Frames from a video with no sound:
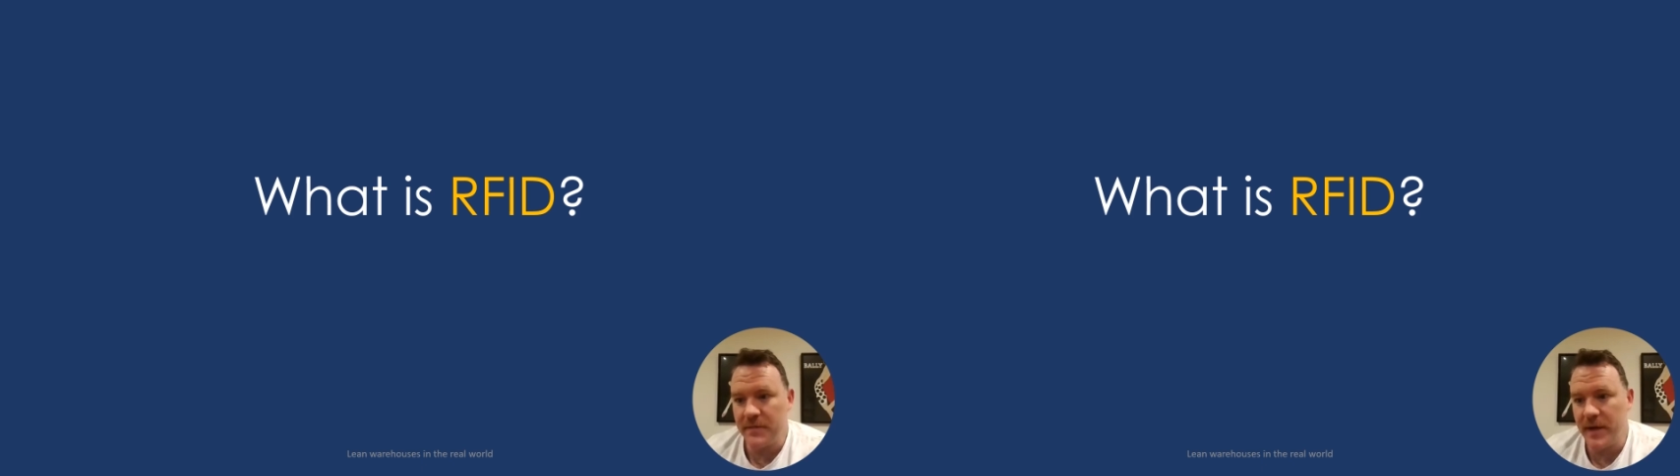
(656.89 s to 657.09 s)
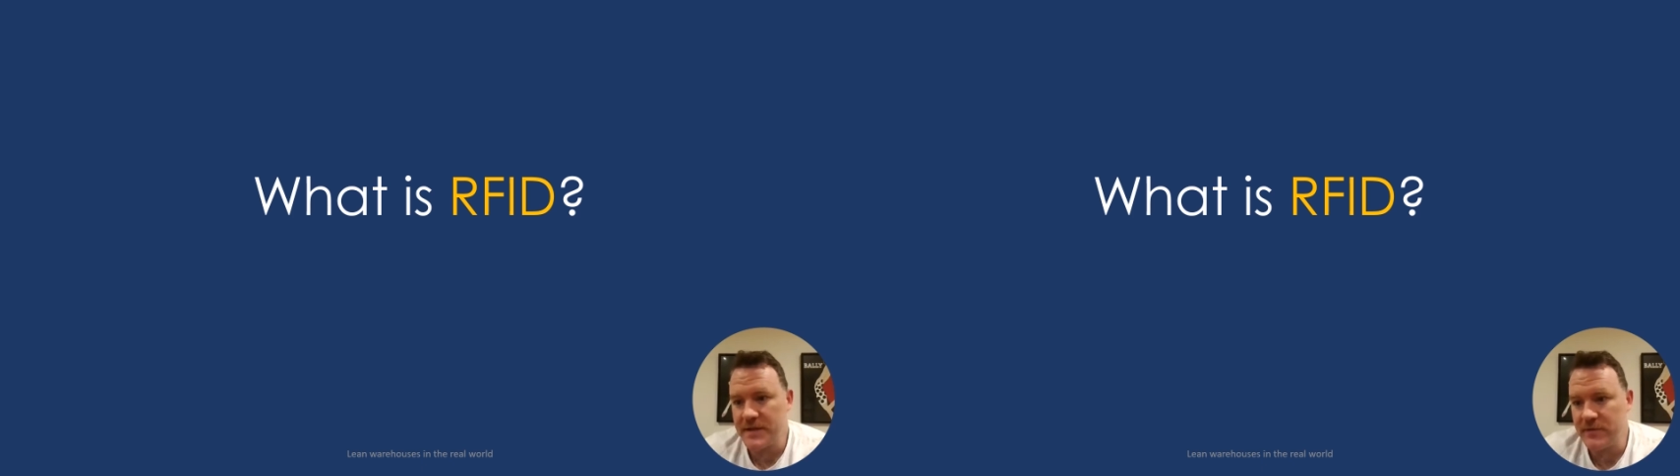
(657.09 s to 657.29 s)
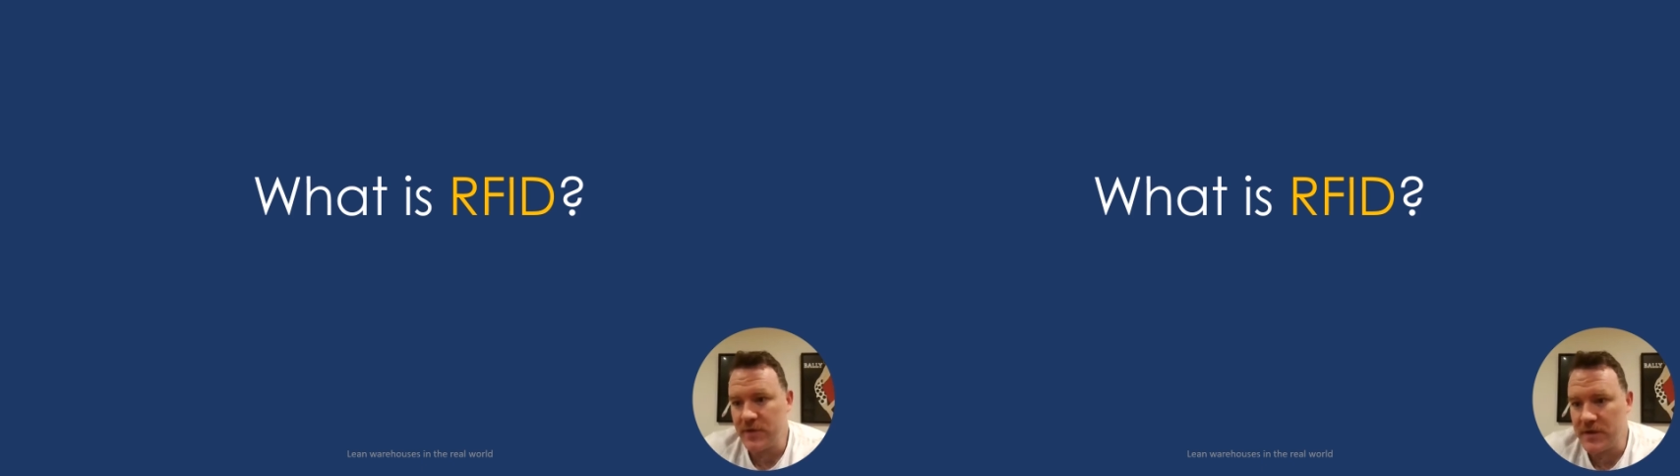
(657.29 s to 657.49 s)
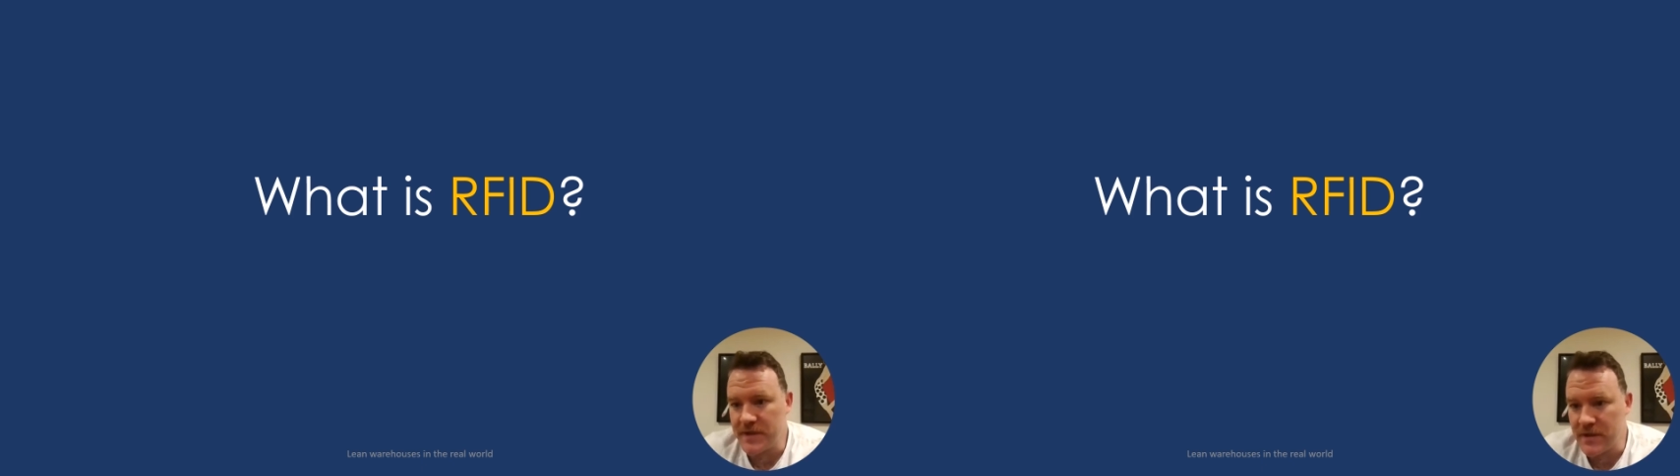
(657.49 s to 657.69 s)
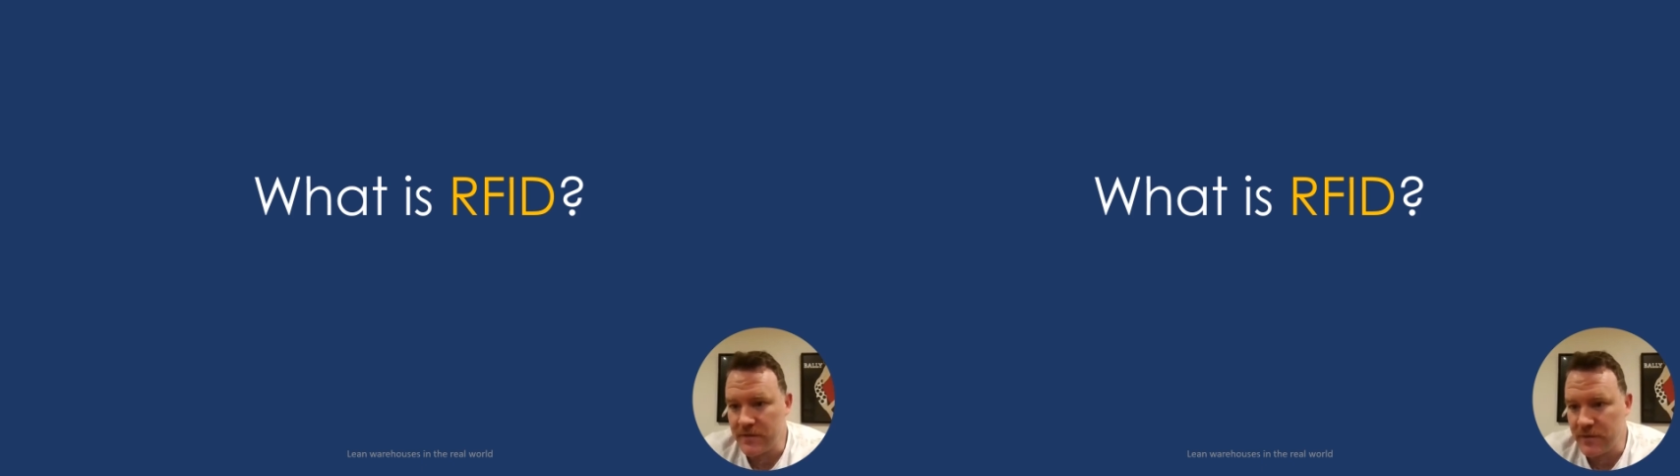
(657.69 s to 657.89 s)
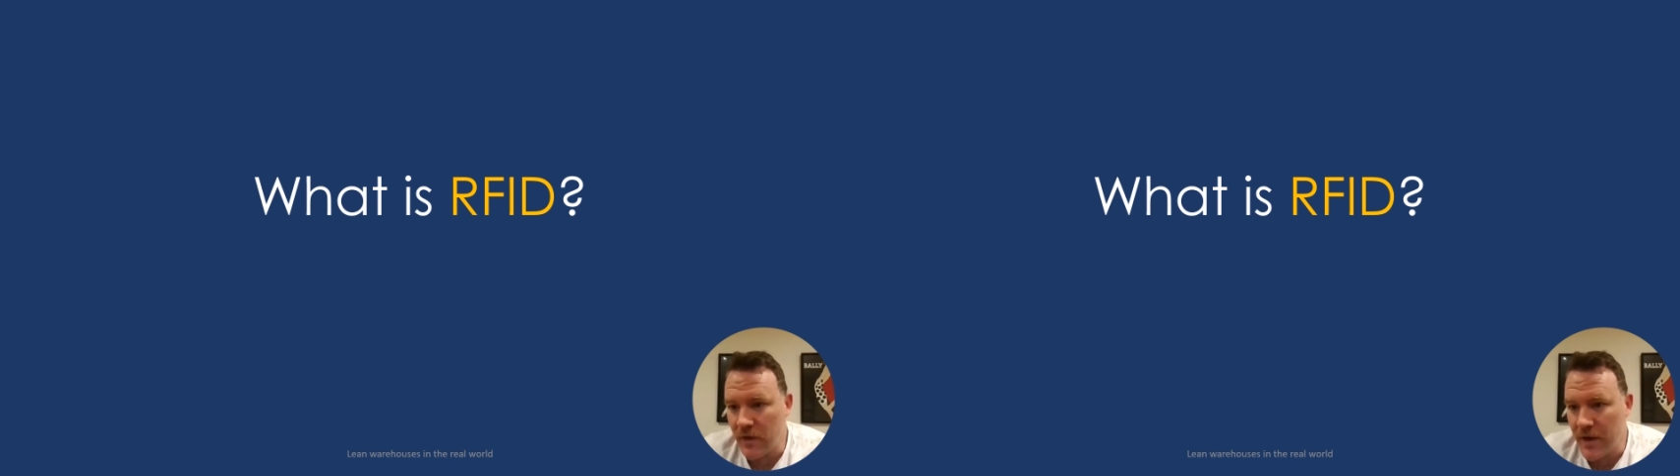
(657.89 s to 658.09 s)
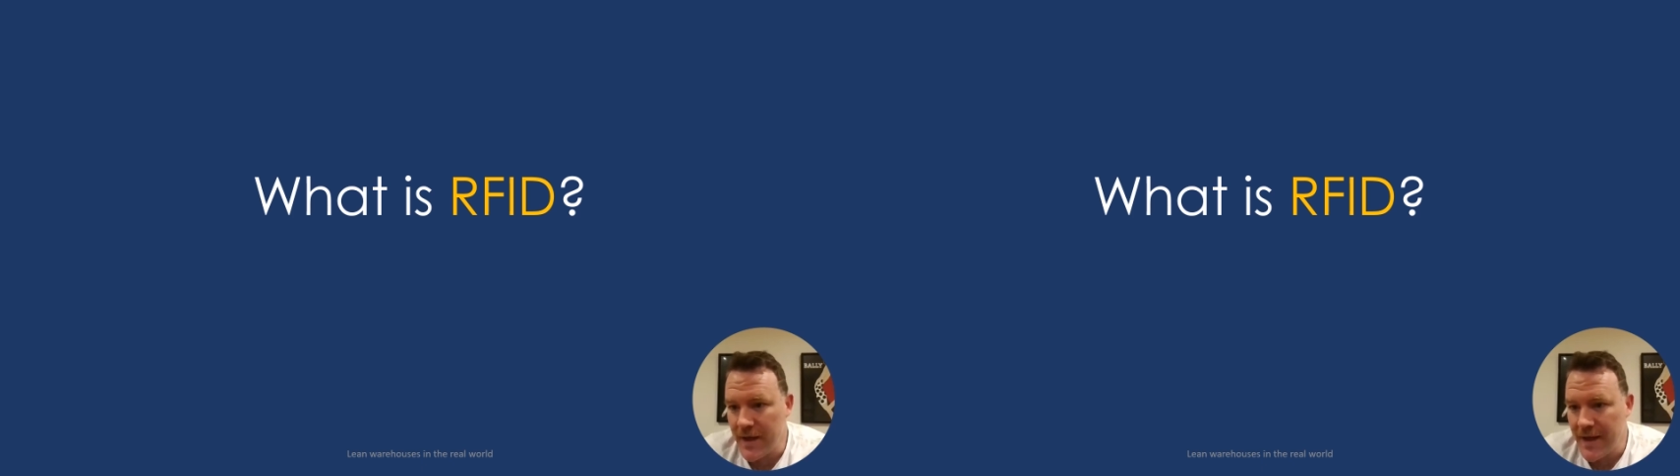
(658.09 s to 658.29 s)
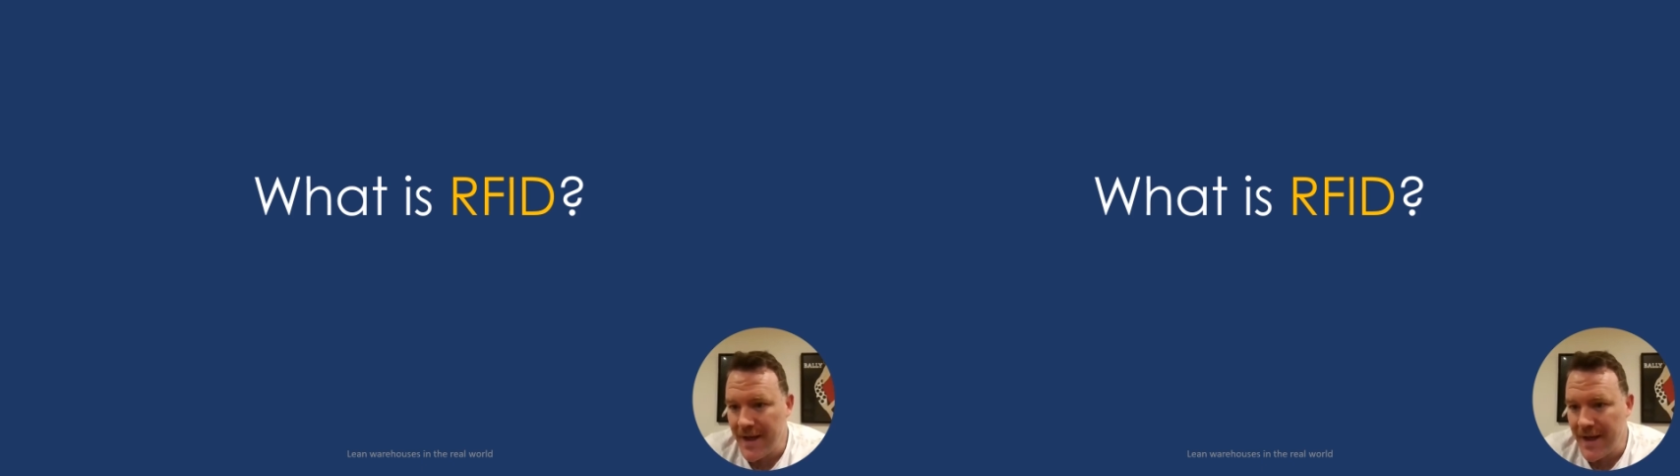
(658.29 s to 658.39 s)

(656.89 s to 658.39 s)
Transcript: to passively identify